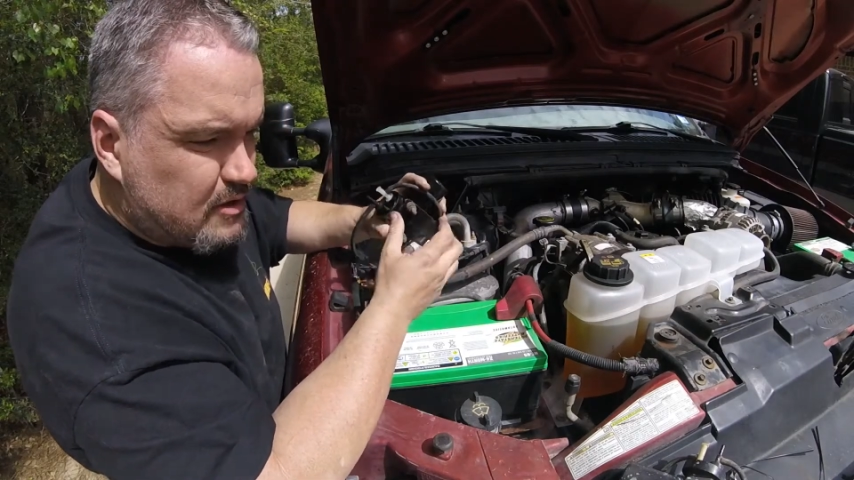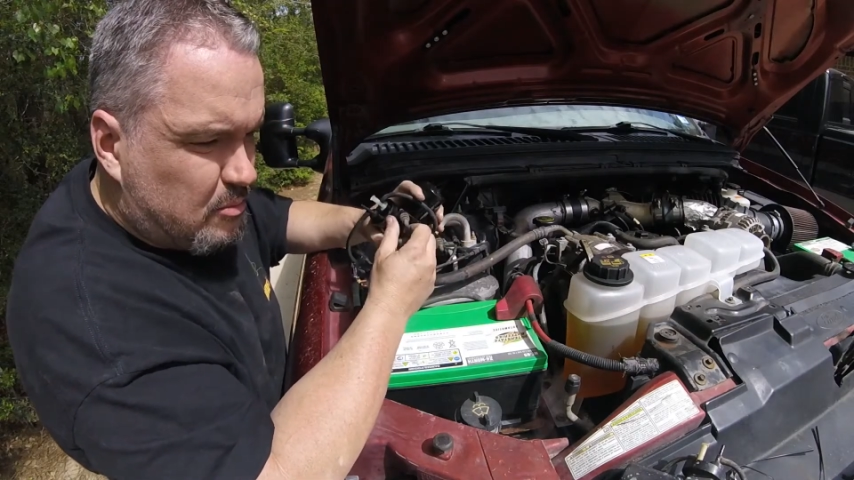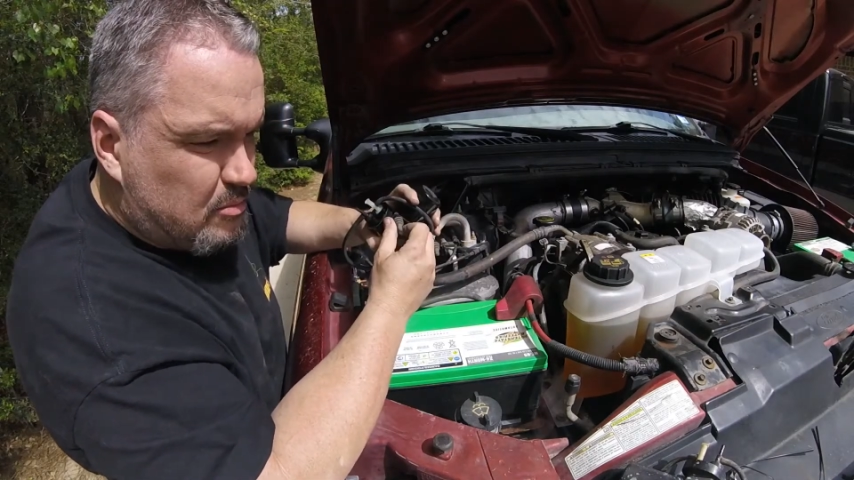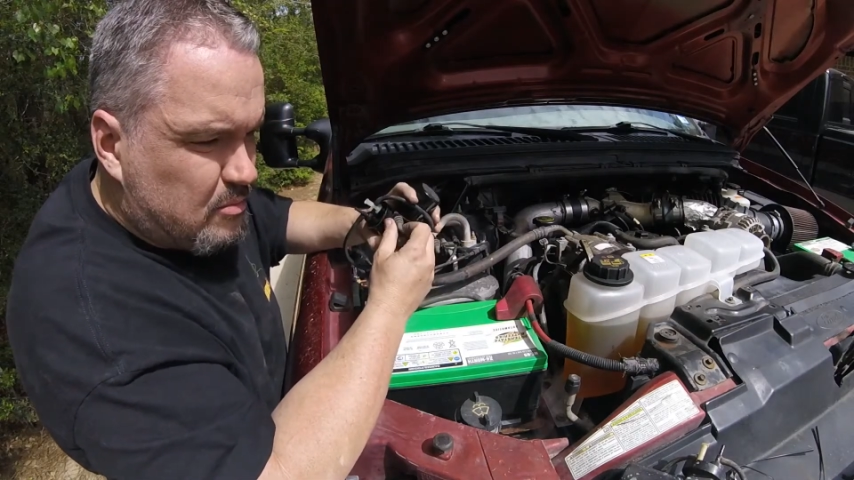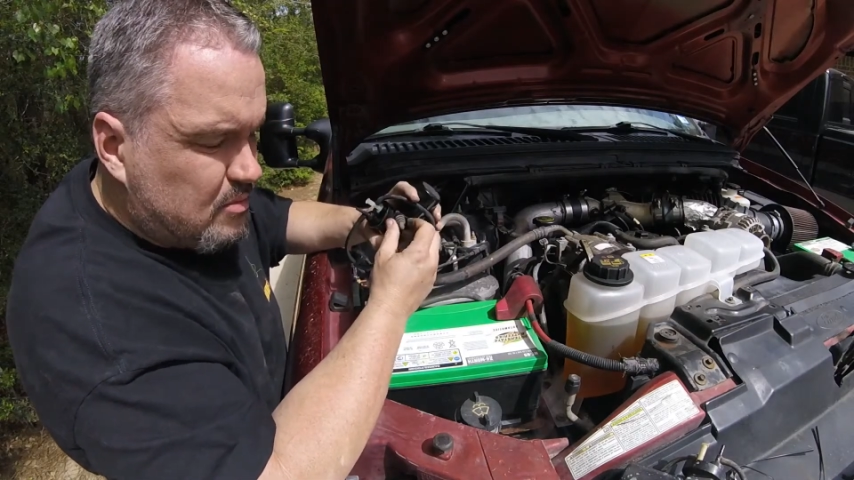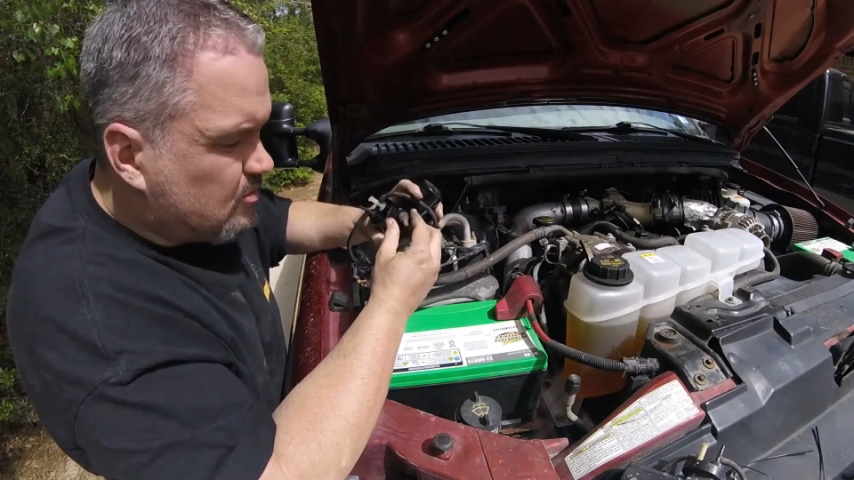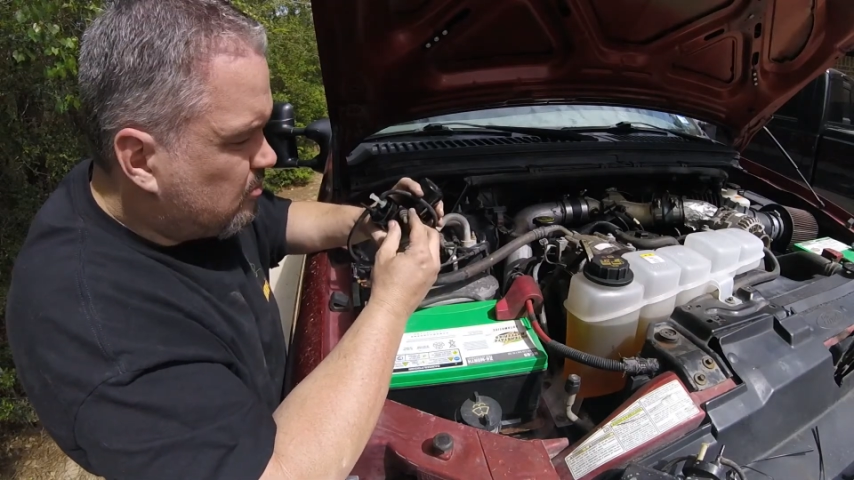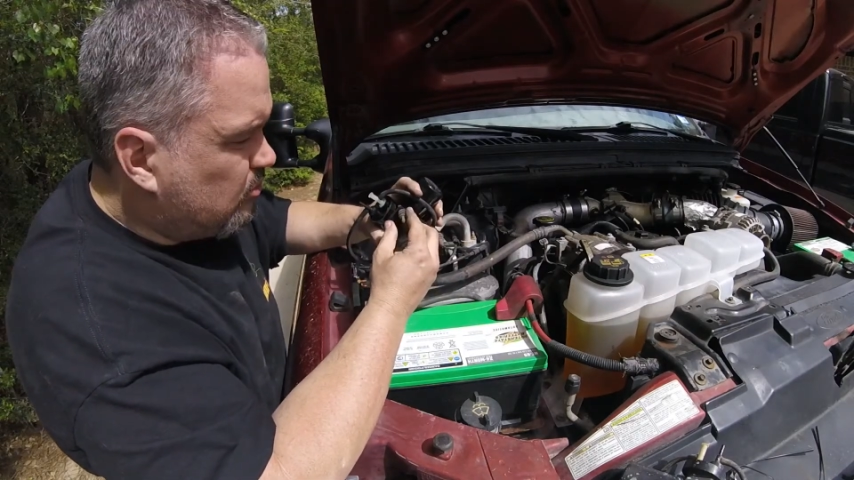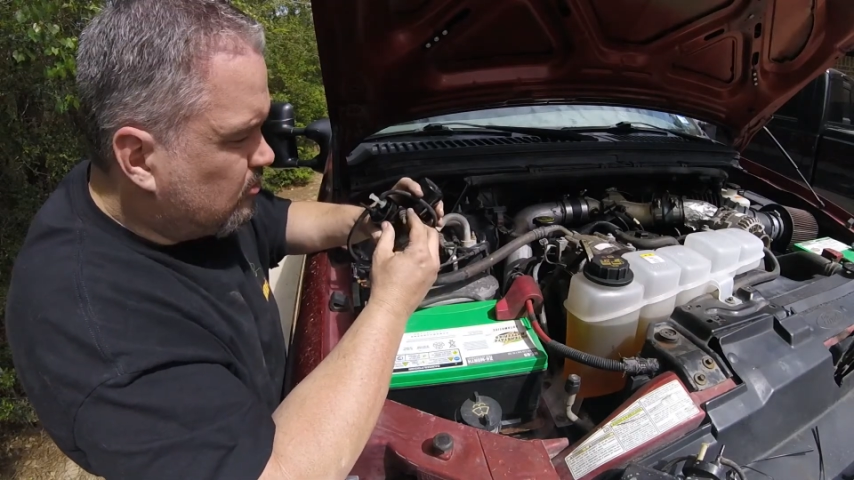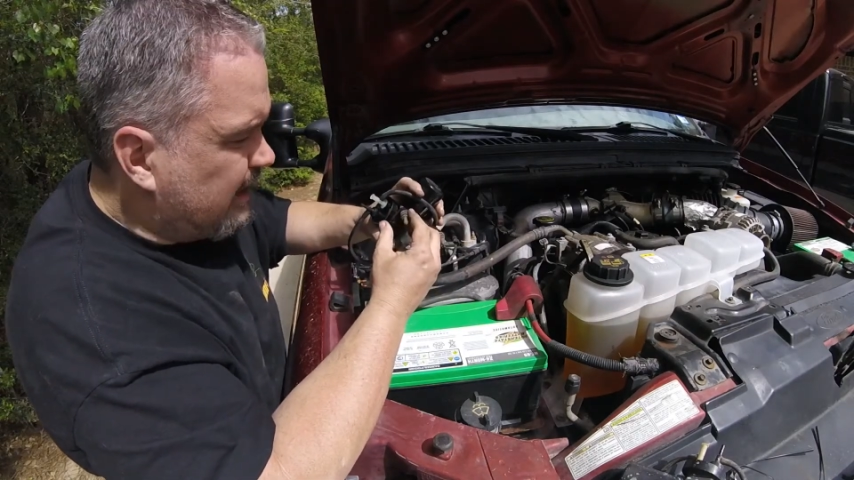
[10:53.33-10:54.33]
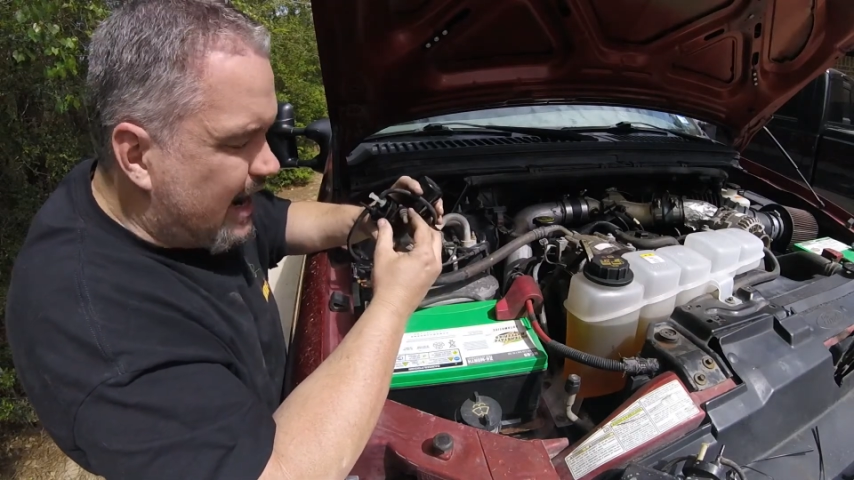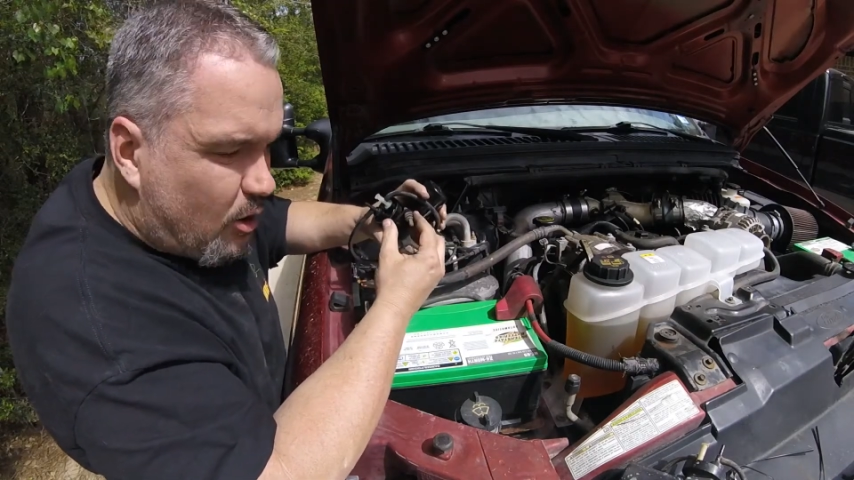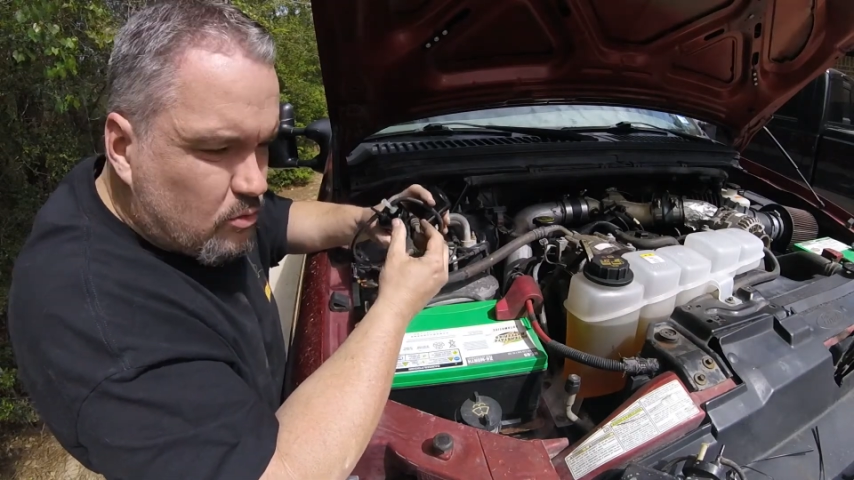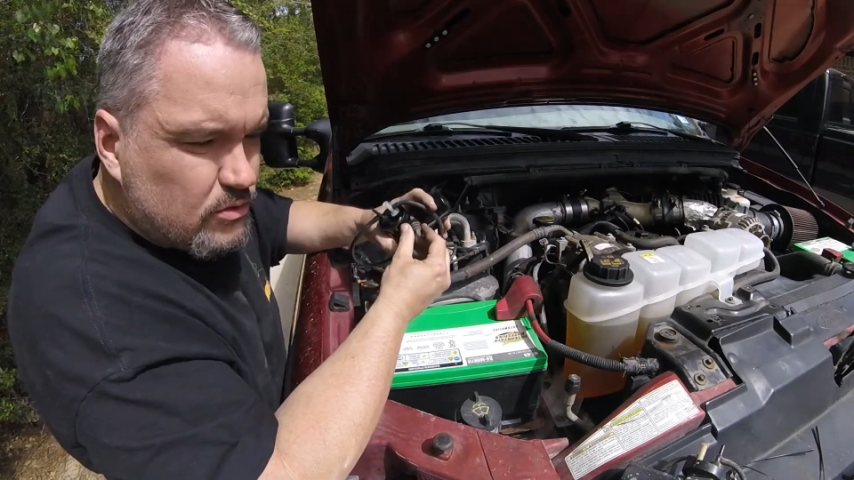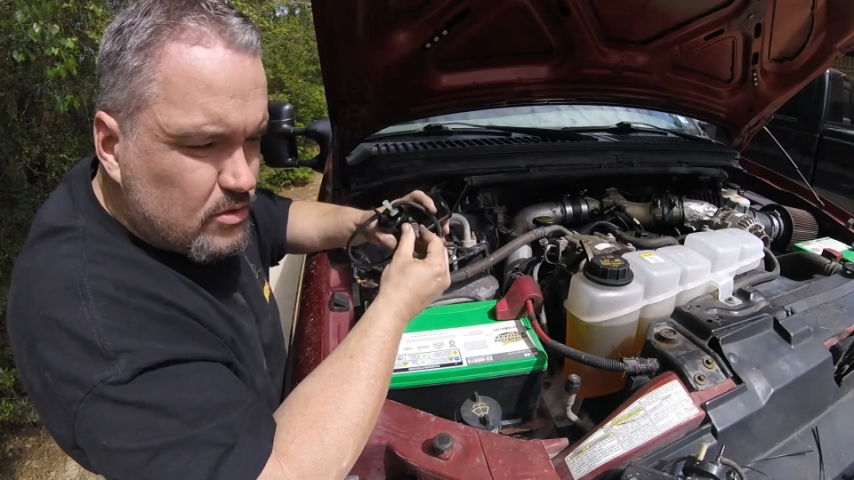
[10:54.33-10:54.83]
them pulled out